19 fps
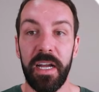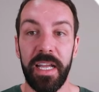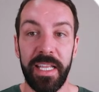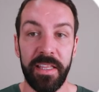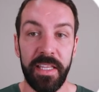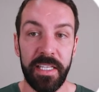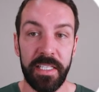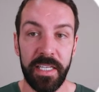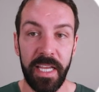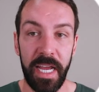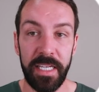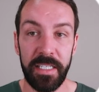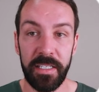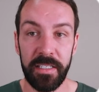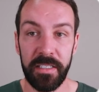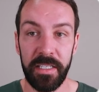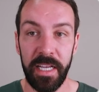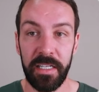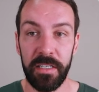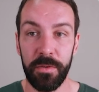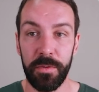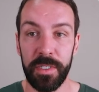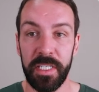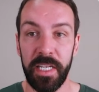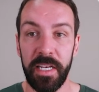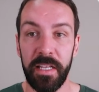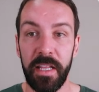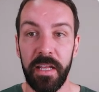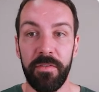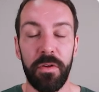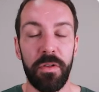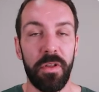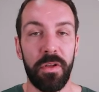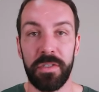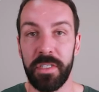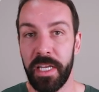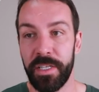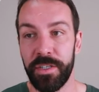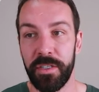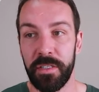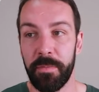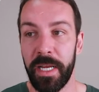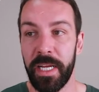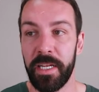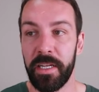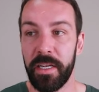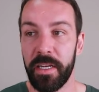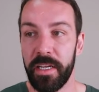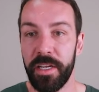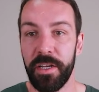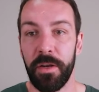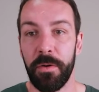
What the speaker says: In this case, it's down to a city level, Los Angeles being